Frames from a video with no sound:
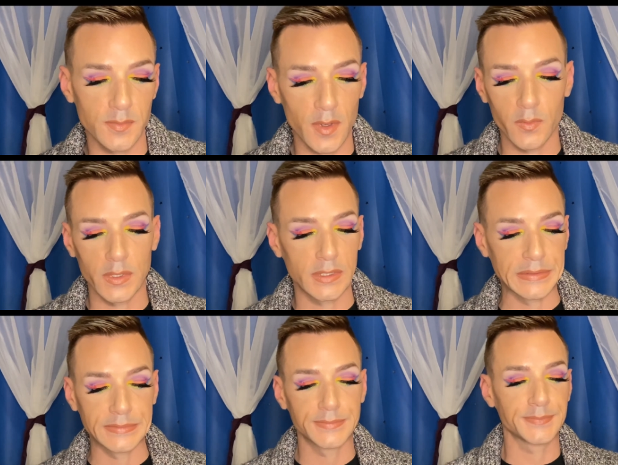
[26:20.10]
will.
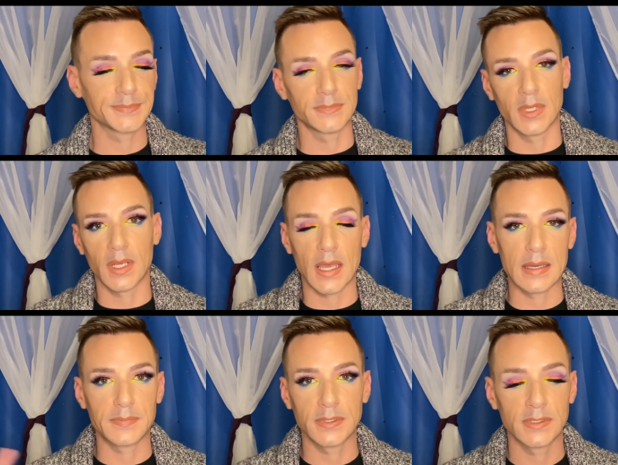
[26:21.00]
It
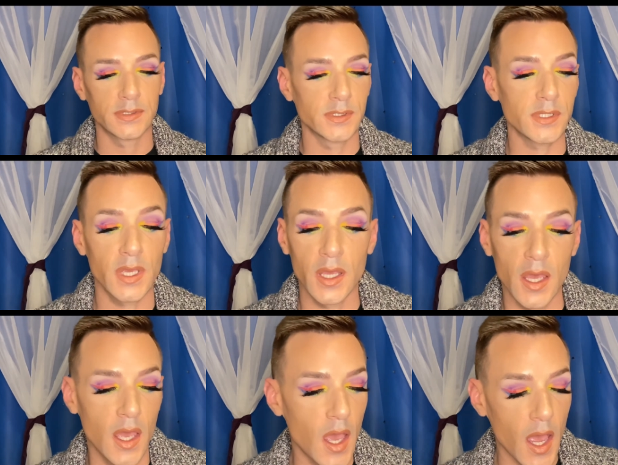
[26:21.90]
happened.
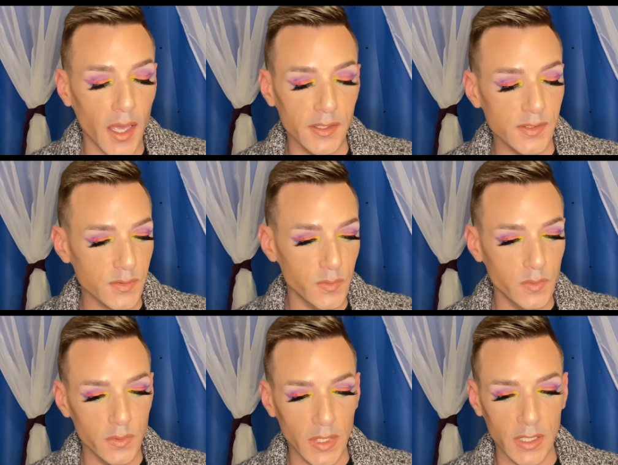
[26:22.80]
High school
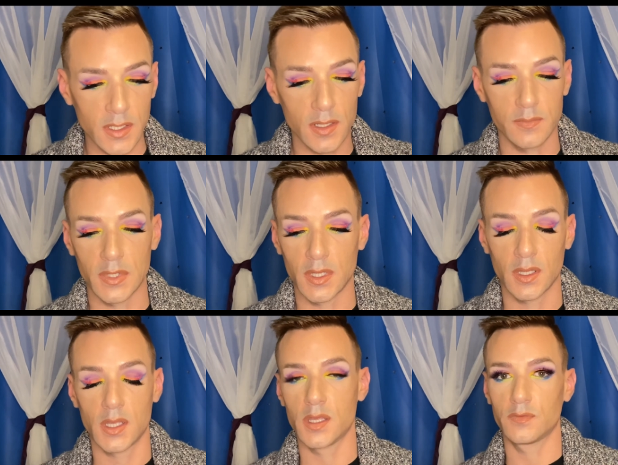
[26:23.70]
ended up being
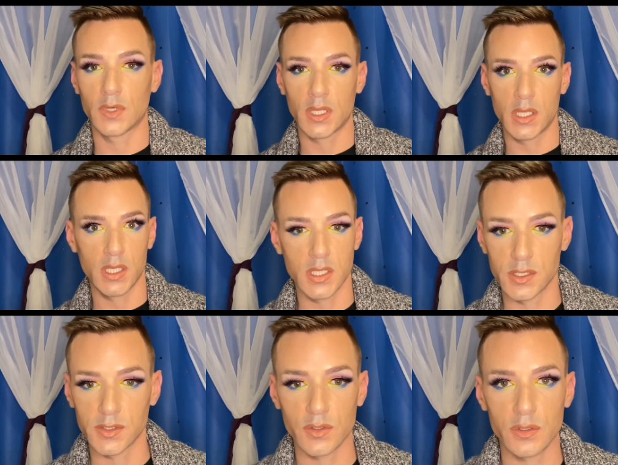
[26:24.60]
even
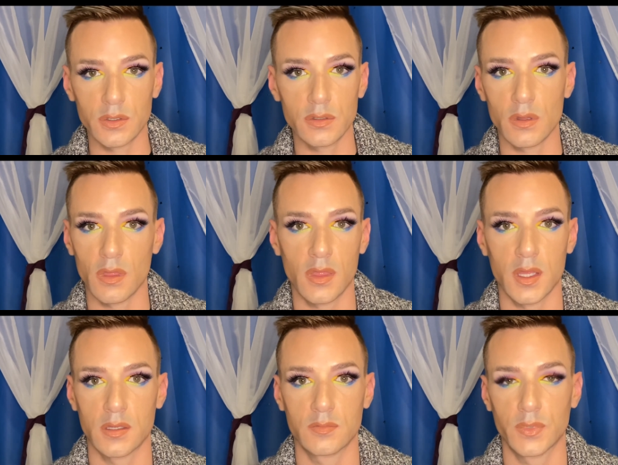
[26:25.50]
easier
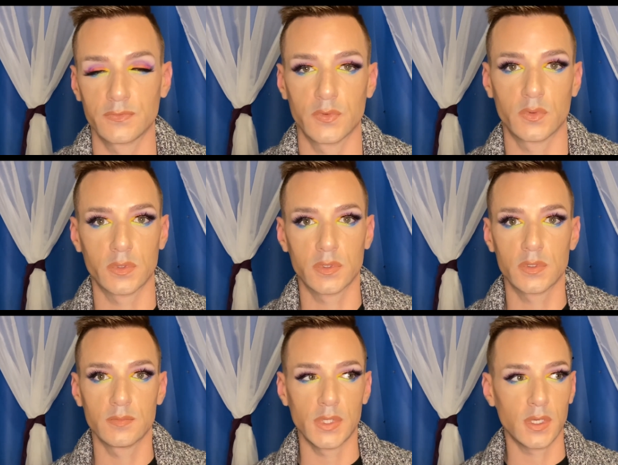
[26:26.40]
than before
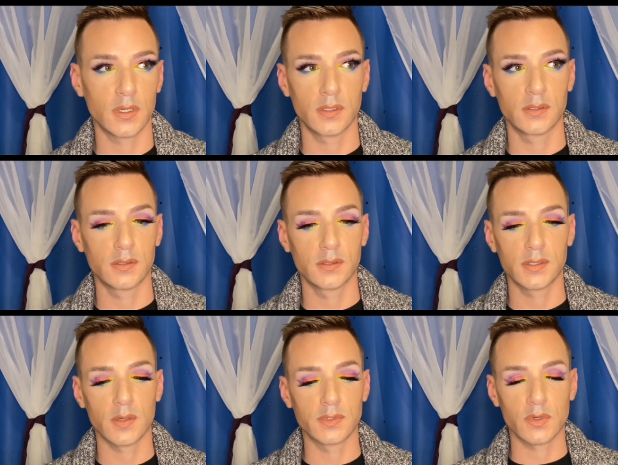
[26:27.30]
because I
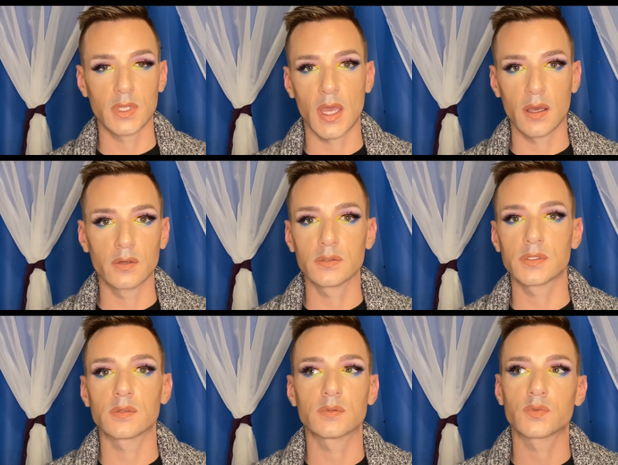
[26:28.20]
was already out, so there
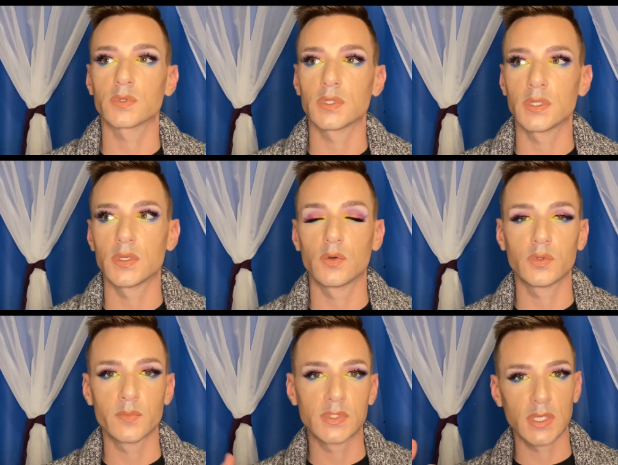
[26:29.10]
was really no
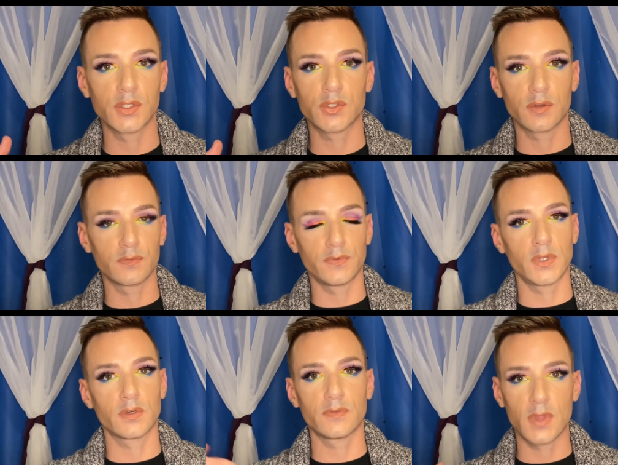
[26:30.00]
limitation on fear
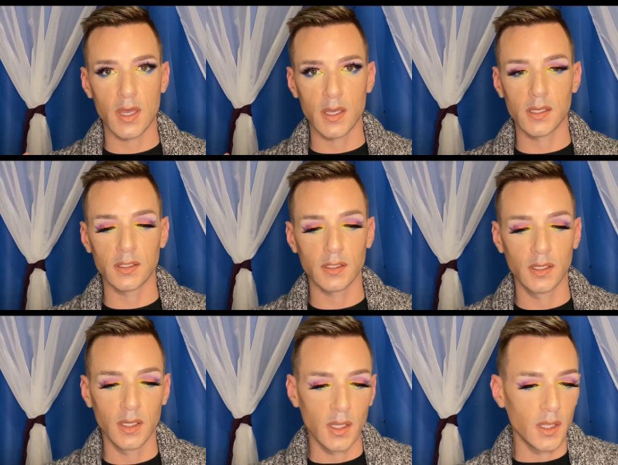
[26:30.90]
of that.
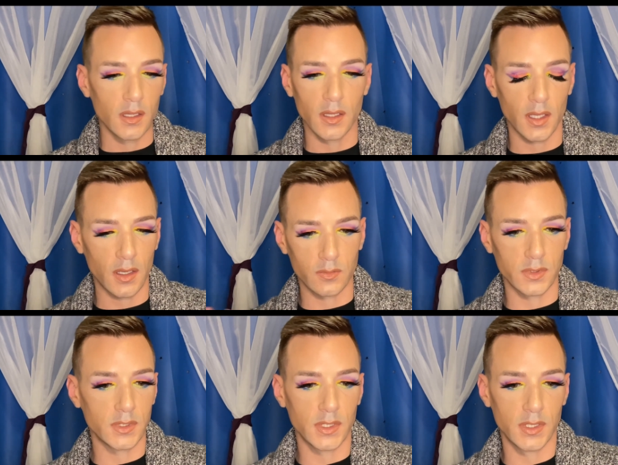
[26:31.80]
Like, I
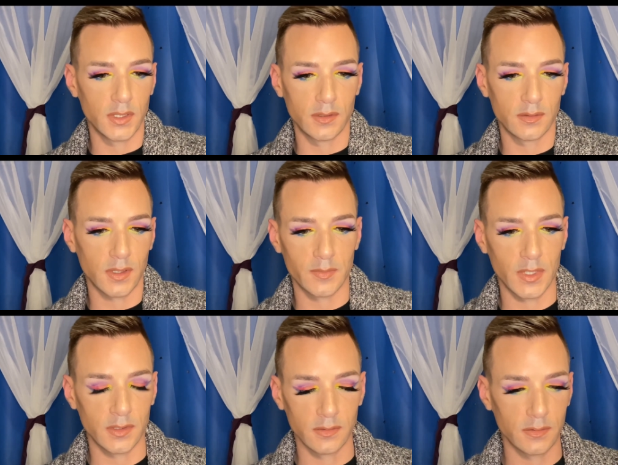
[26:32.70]
mean,